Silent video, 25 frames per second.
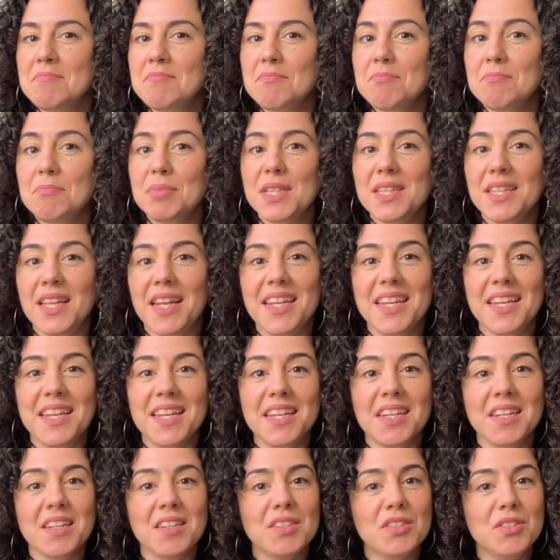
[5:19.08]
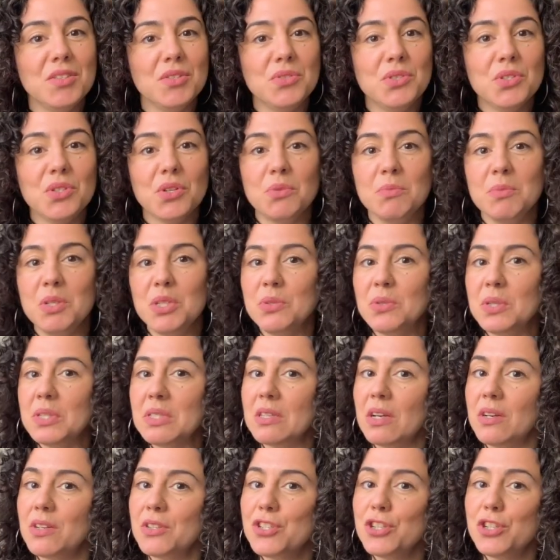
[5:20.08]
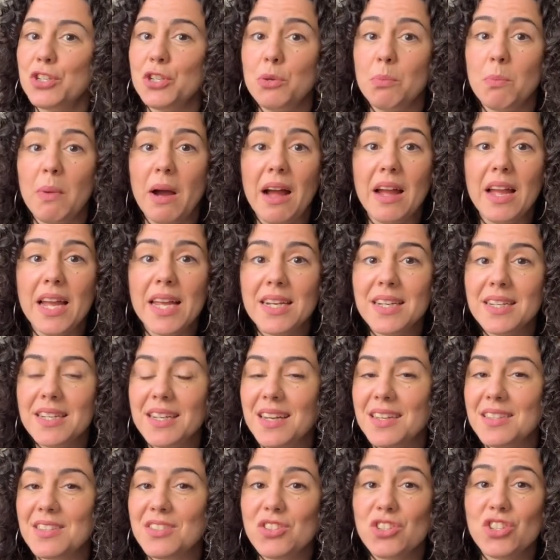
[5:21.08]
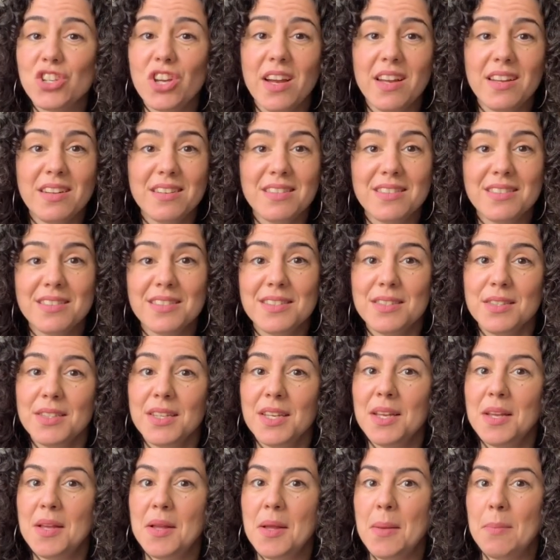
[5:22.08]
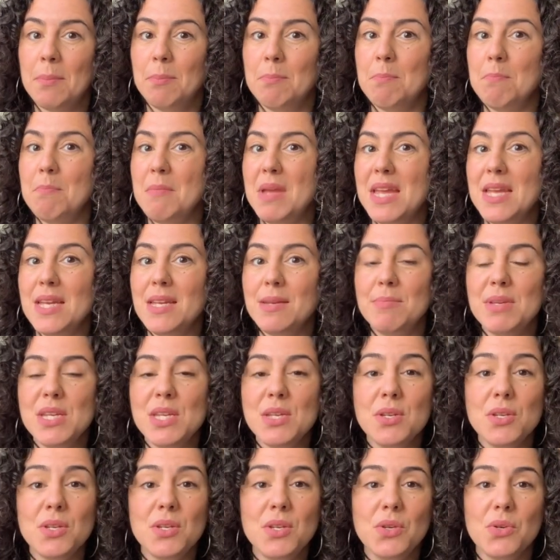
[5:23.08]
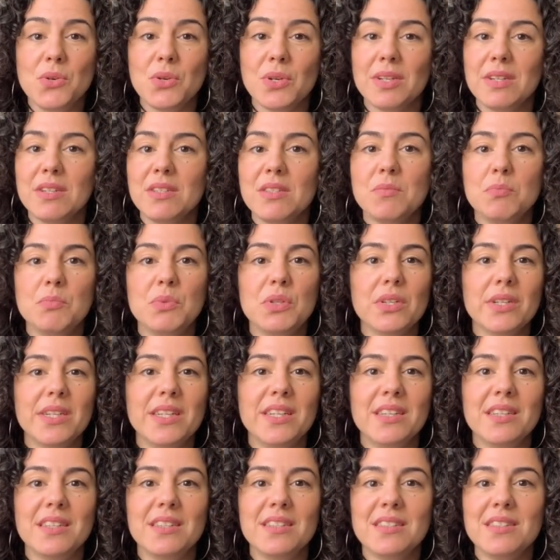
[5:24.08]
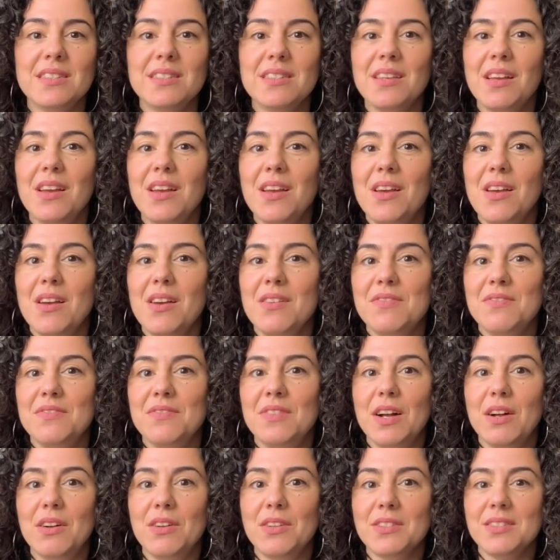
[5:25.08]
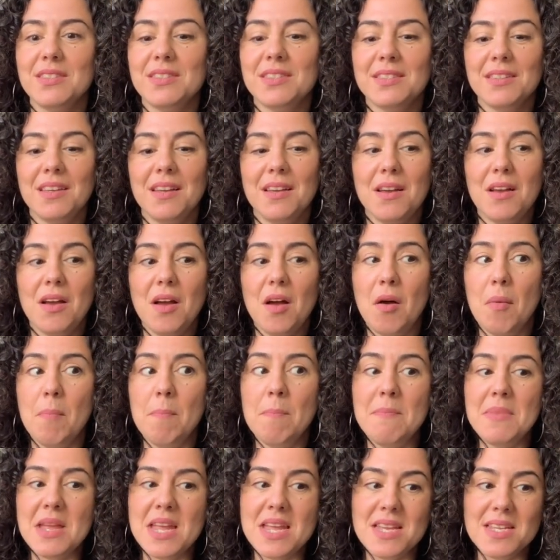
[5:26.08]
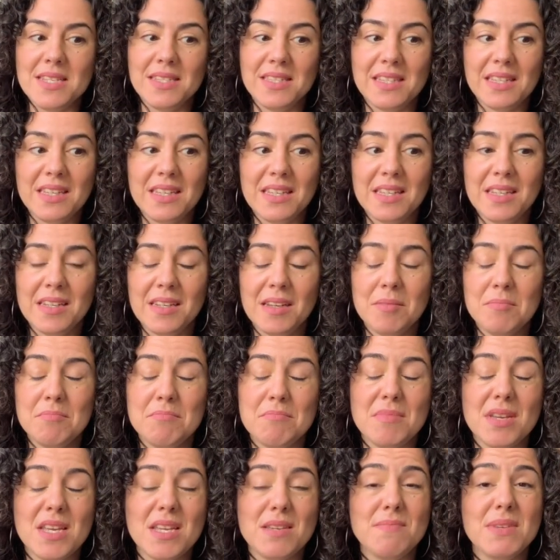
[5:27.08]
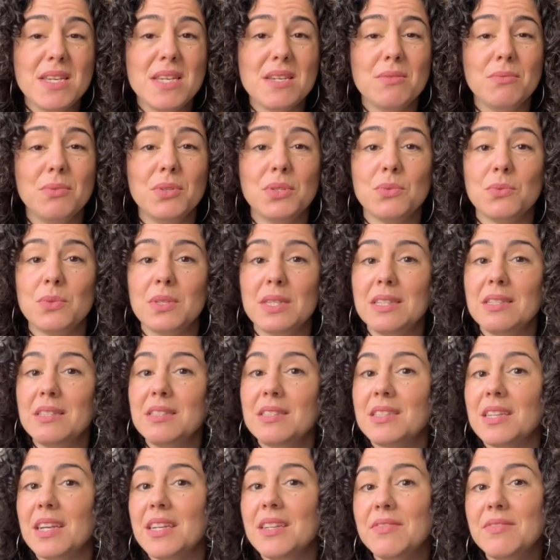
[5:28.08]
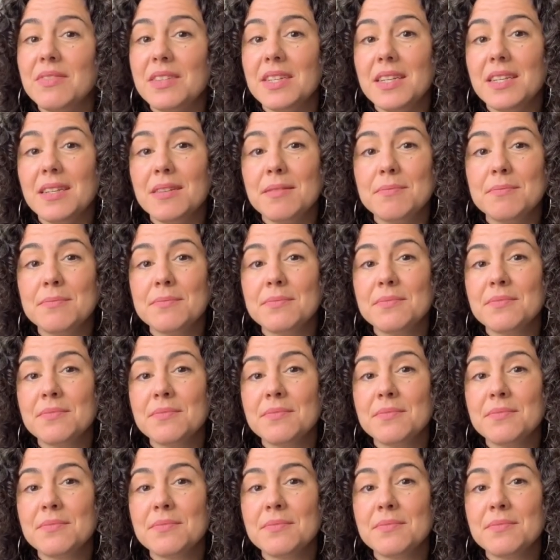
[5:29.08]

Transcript: playing you show me yours, I'll show you mine as a child. Maybe your experience felt amazing. Maybe it was really stifling.